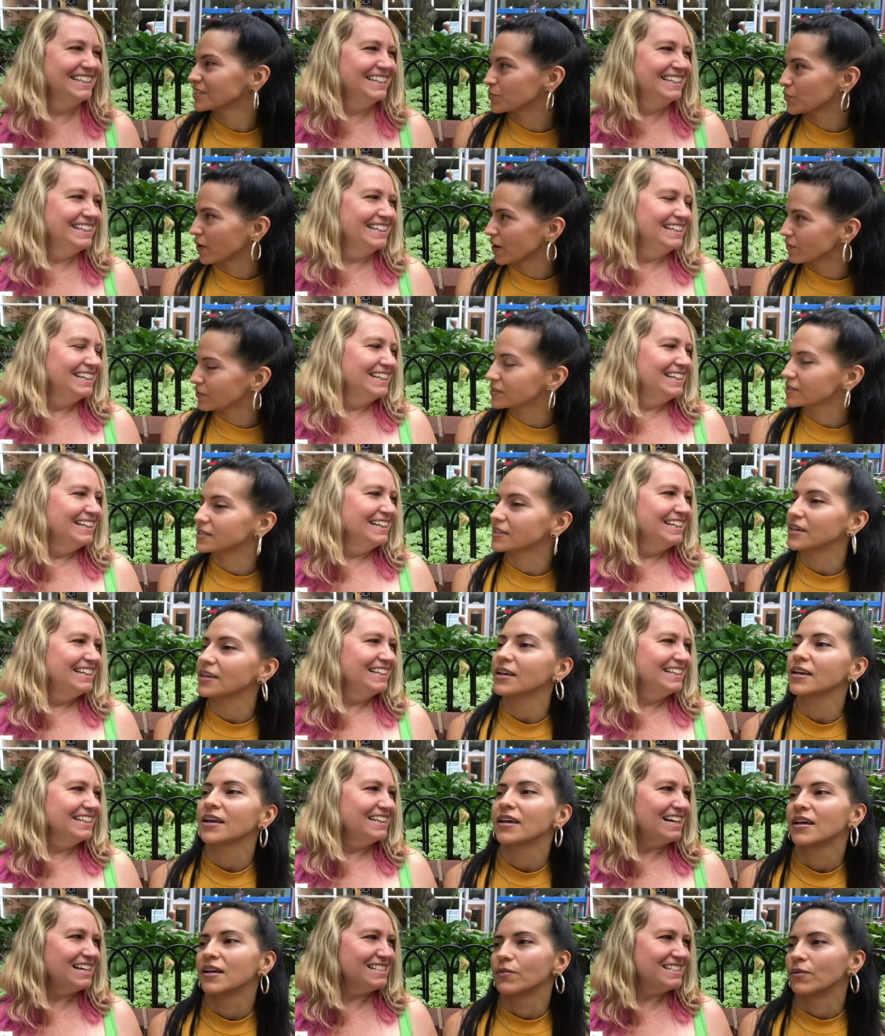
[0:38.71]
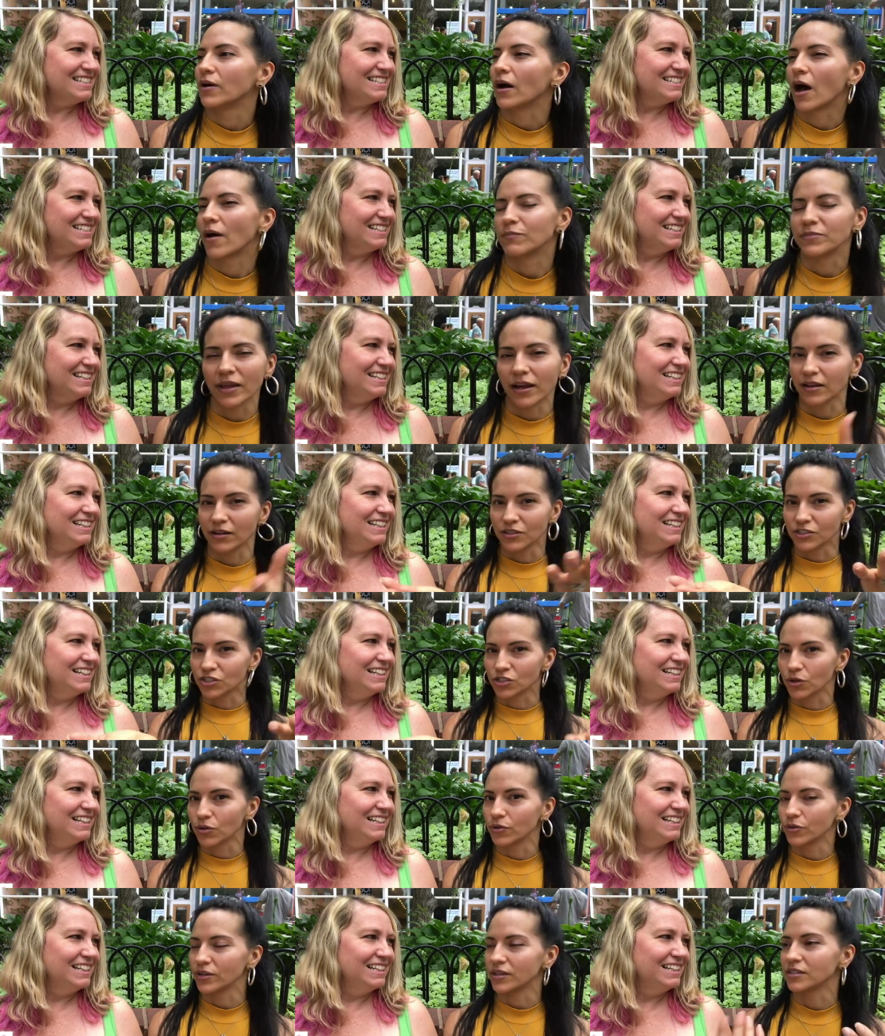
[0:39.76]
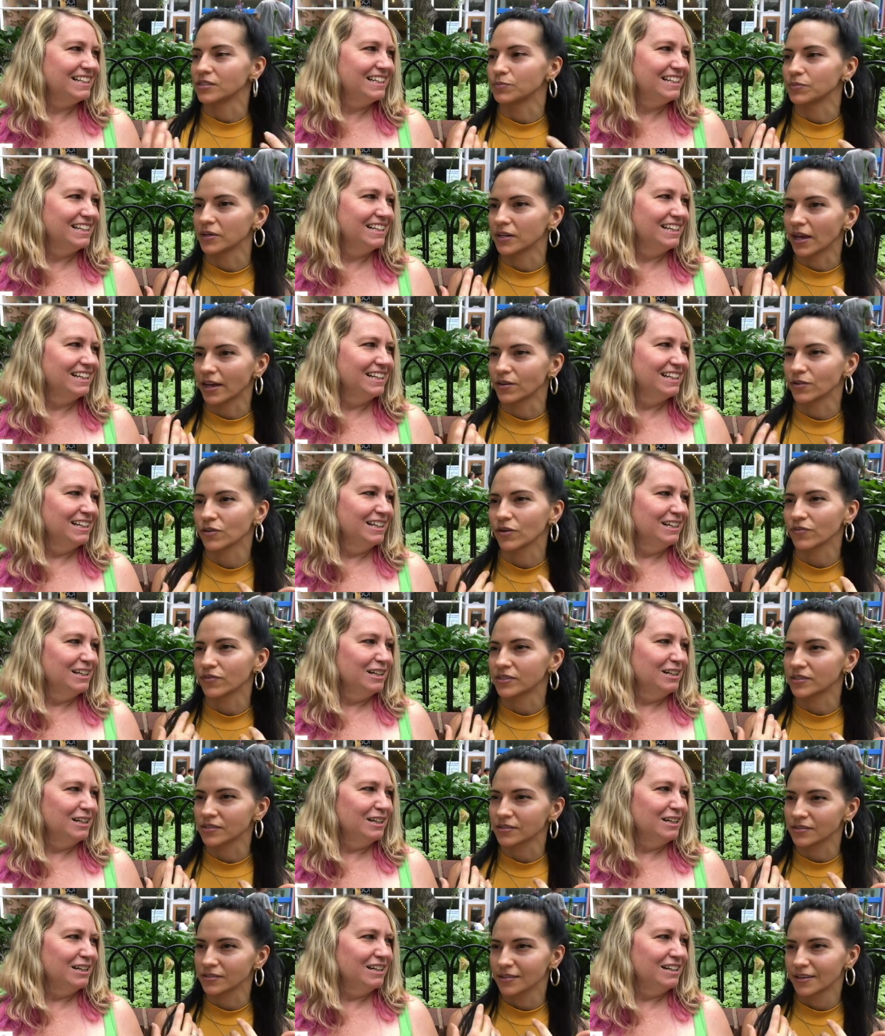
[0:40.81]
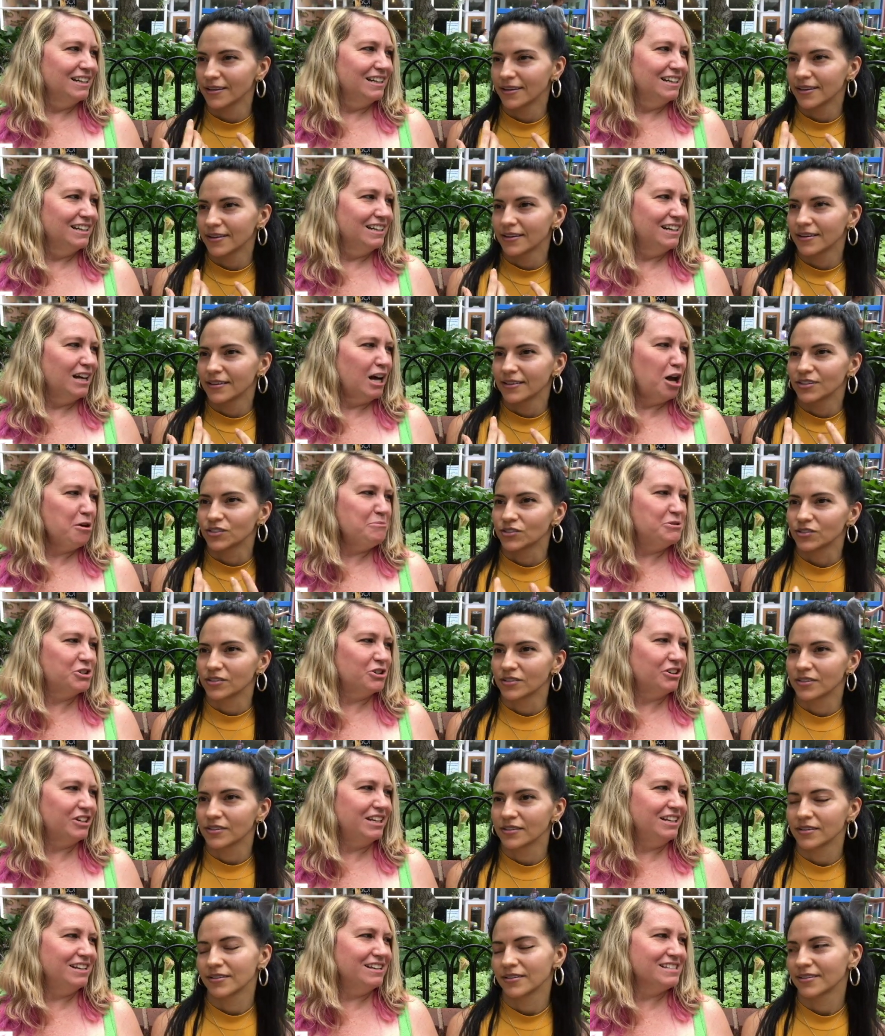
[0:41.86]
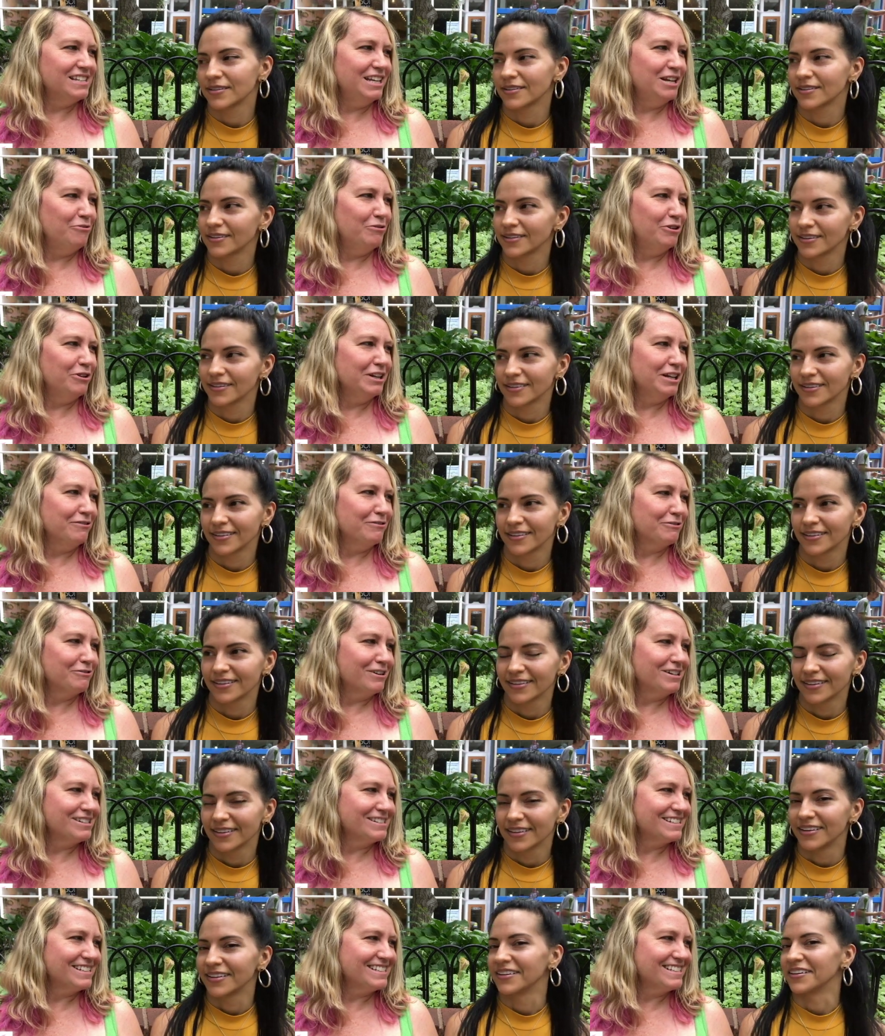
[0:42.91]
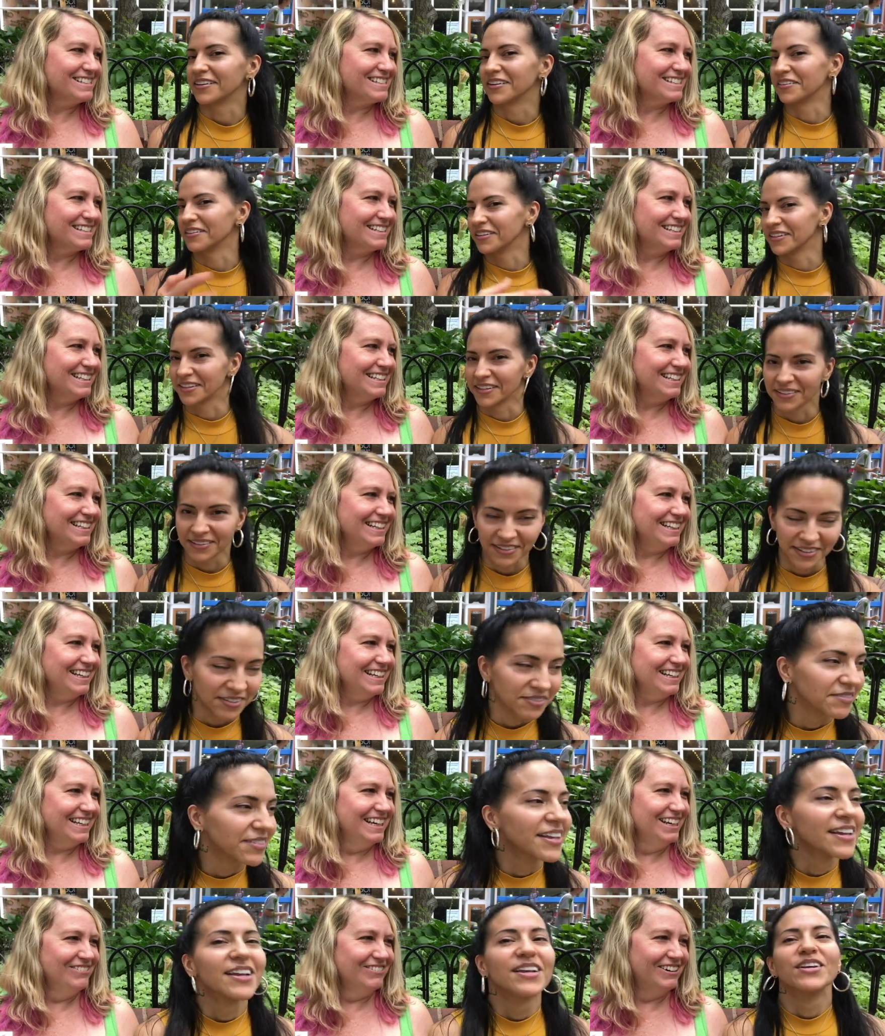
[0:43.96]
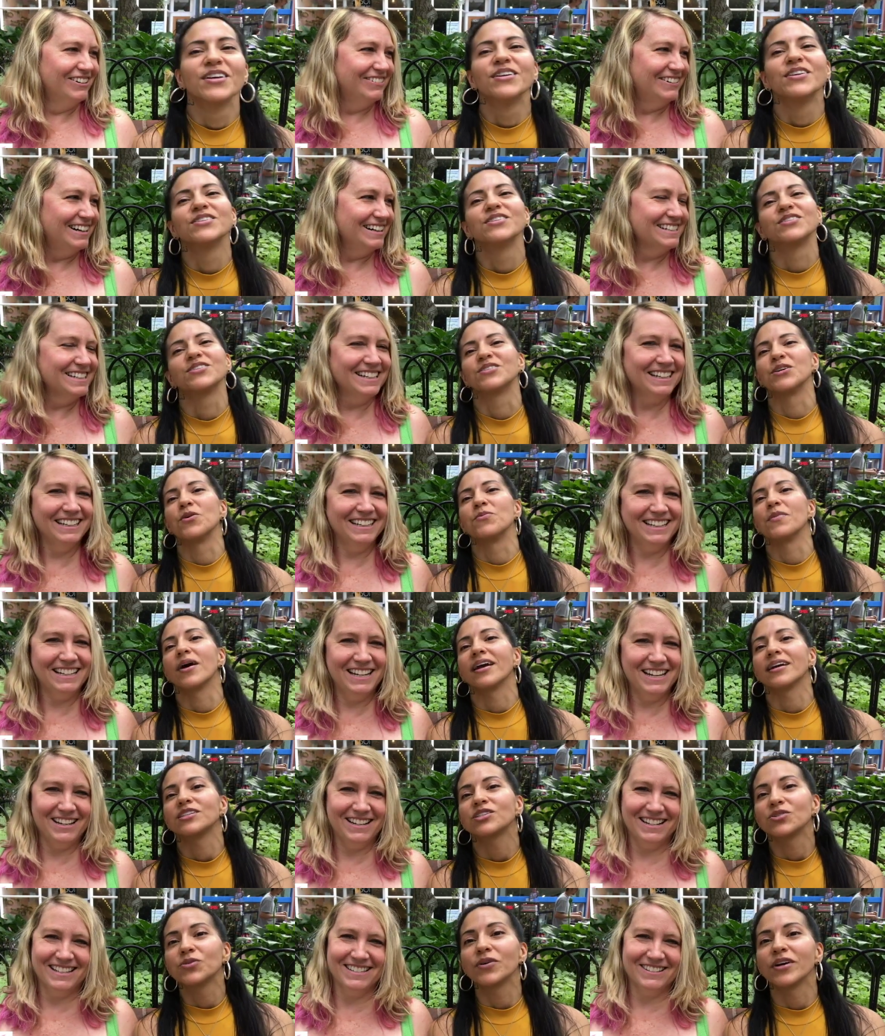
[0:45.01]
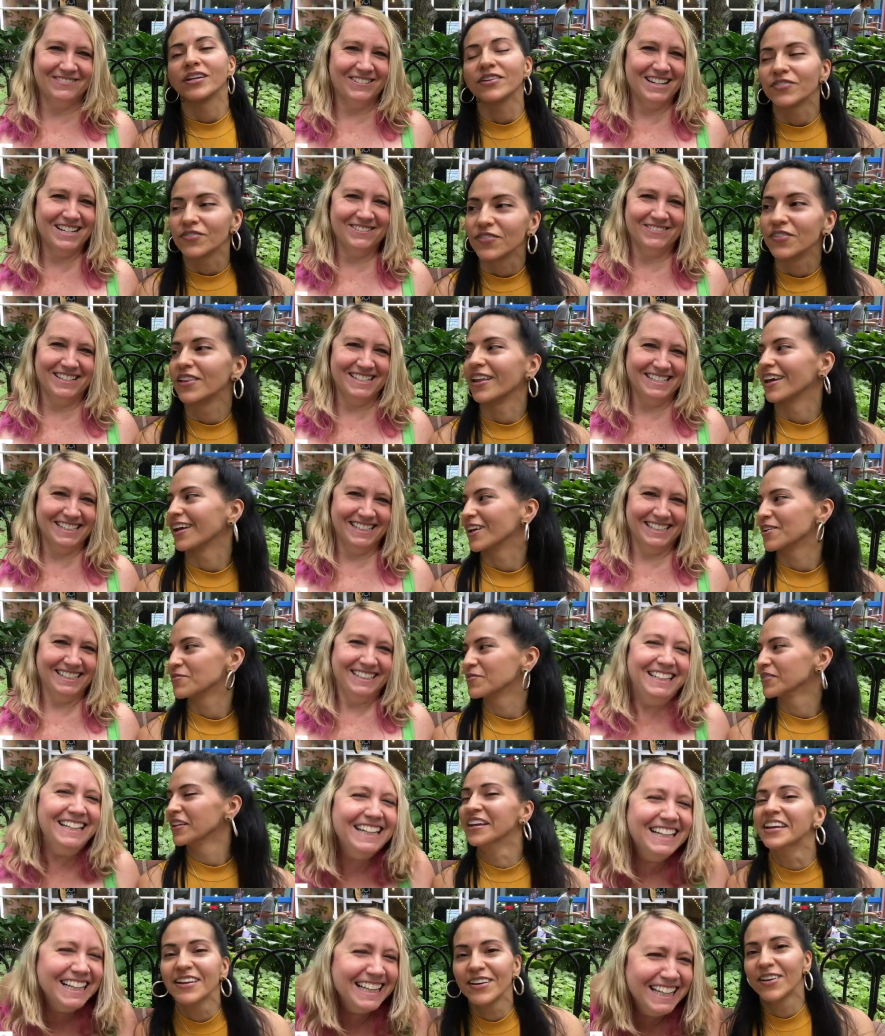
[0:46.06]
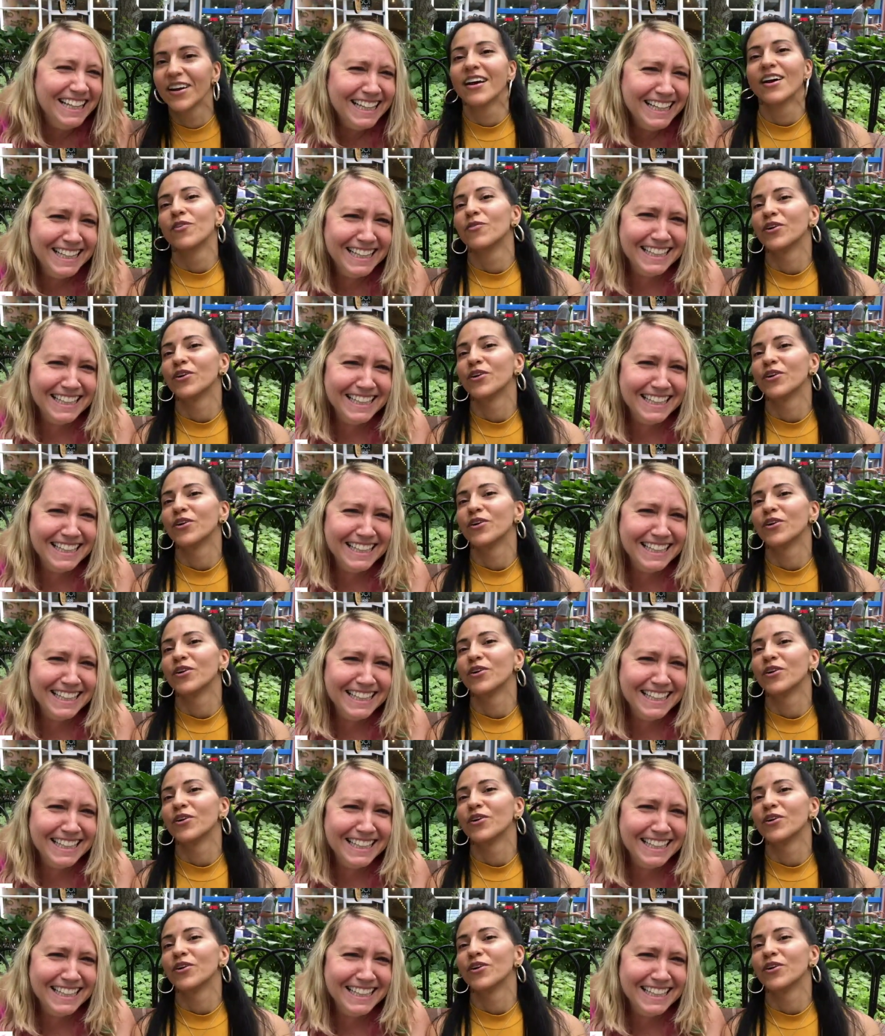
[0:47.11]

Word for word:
Speaker 1: his privacy. Yes. I'm not gonna show who he is, but I don't know if it's. I'm
Speaker 2: sure he doesn't. He won't even watch this. All right. Okay. He
Speaker 1: won't watch. So my he twin doesn't flame,